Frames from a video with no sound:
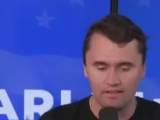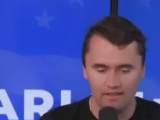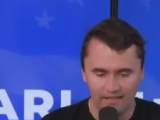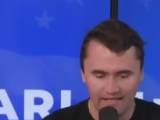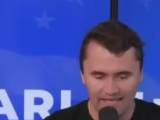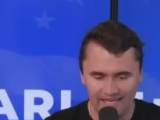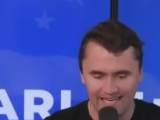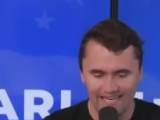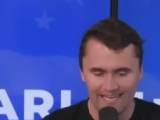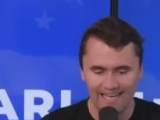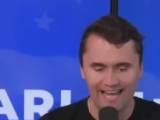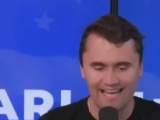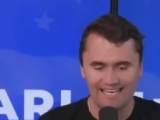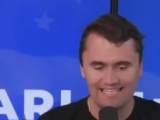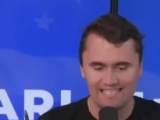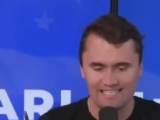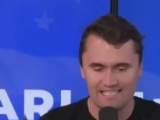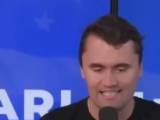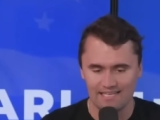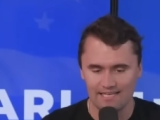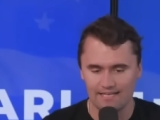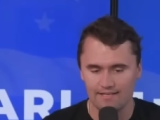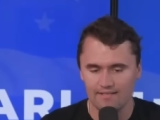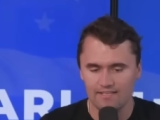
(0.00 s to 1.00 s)
to lead a
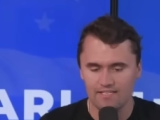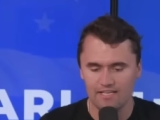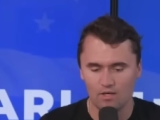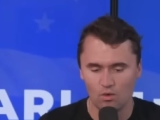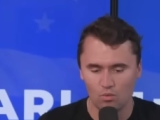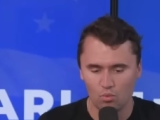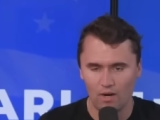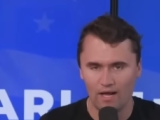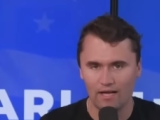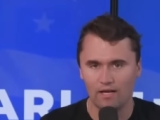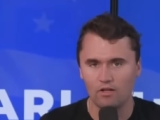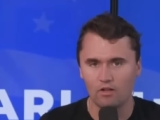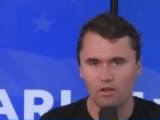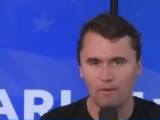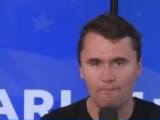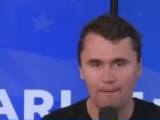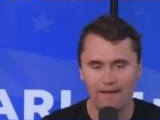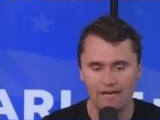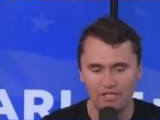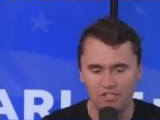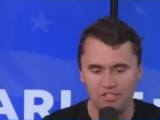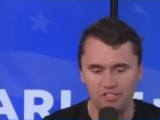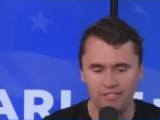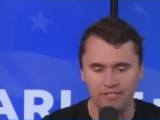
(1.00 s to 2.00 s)
citizen
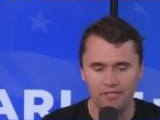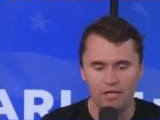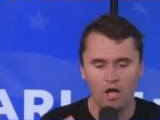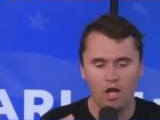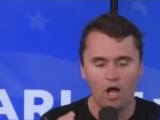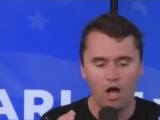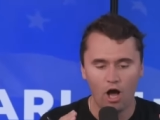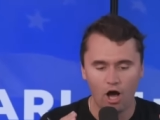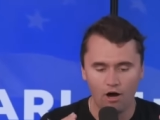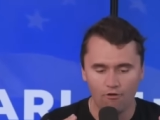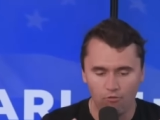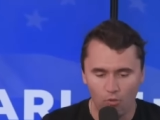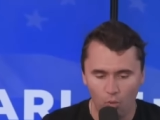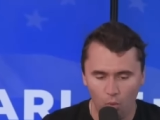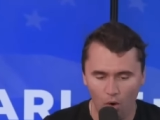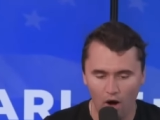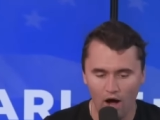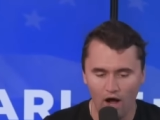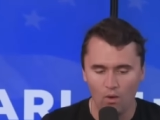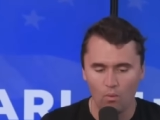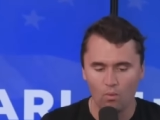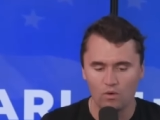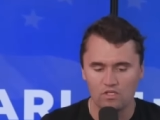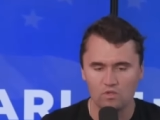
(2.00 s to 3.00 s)
reclamation of
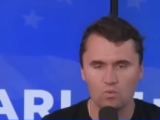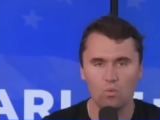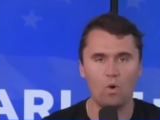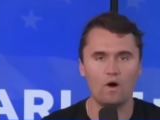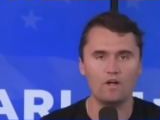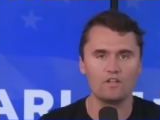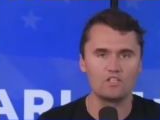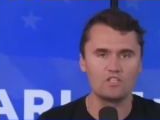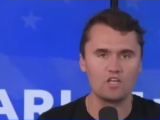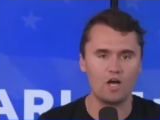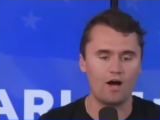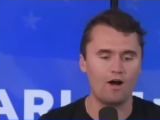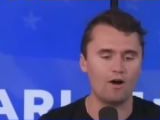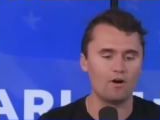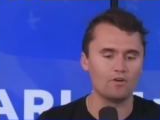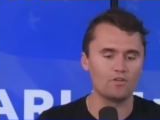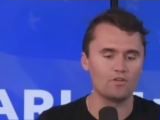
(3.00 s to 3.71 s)
what was once